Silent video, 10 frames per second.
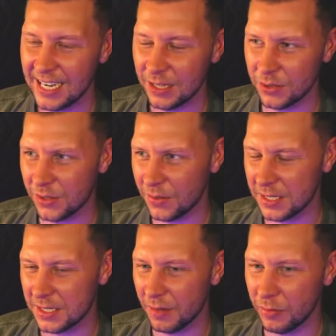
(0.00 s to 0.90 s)
there's all this
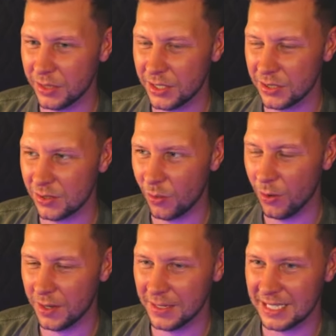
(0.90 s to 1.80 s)
stuff with this
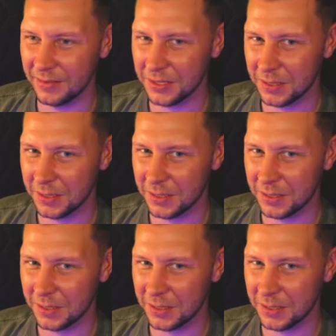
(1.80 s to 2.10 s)
sword and this evil